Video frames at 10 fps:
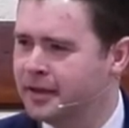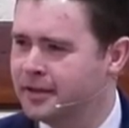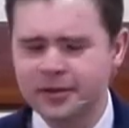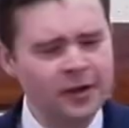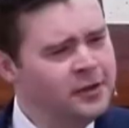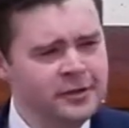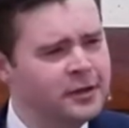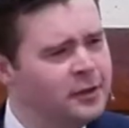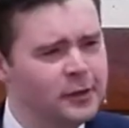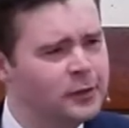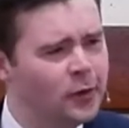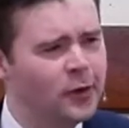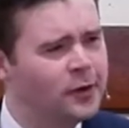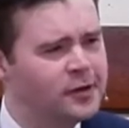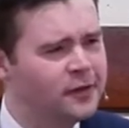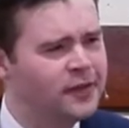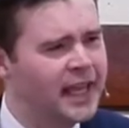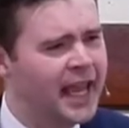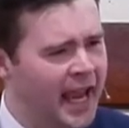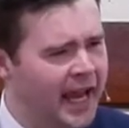Sons and daughters of the
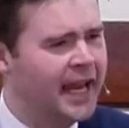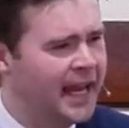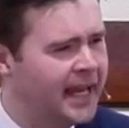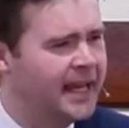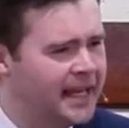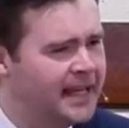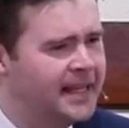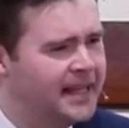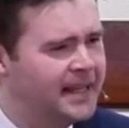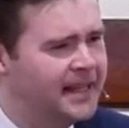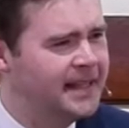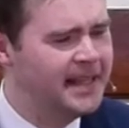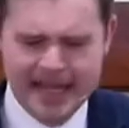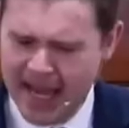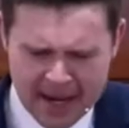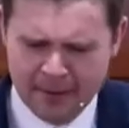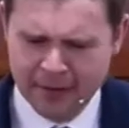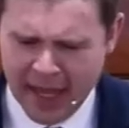King, the King of